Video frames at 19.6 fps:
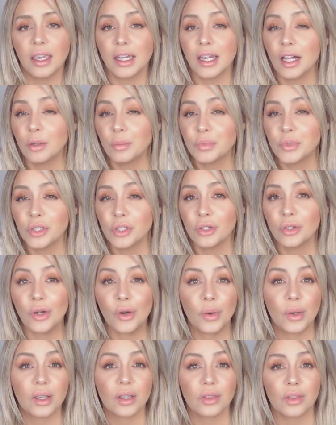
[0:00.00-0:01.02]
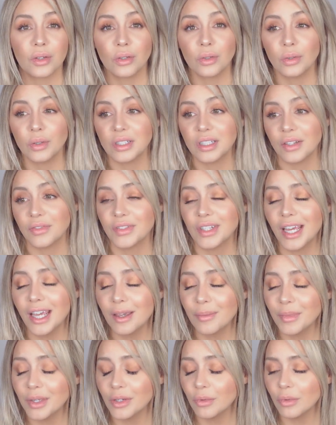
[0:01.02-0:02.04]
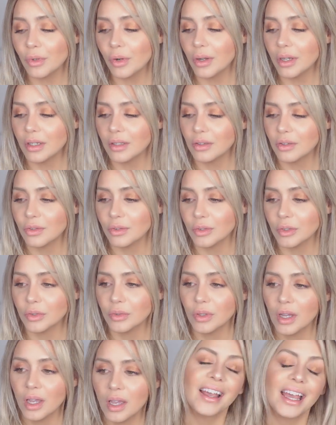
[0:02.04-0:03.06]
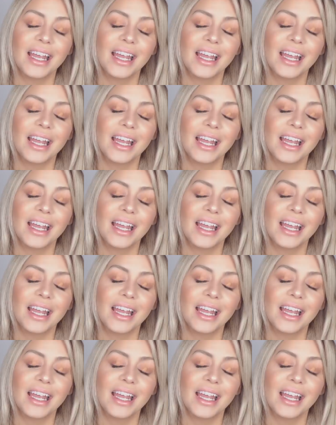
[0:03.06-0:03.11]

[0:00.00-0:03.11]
it helped you going through a tough time that you were going through.